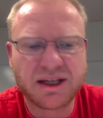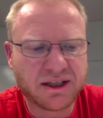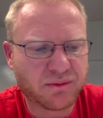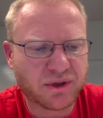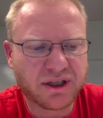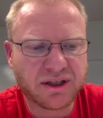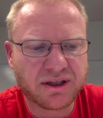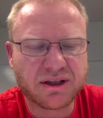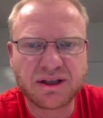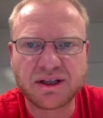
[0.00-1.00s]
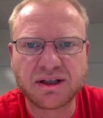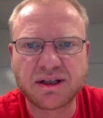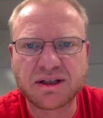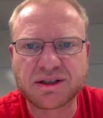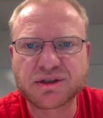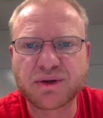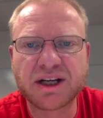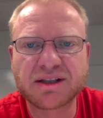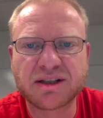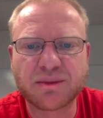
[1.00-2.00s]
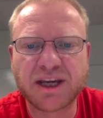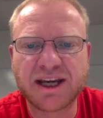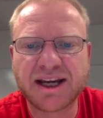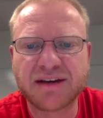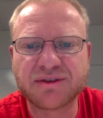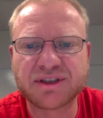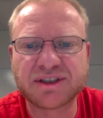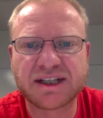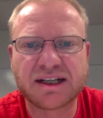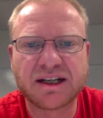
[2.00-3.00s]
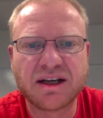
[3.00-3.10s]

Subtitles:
I think one of the strengths that we have is that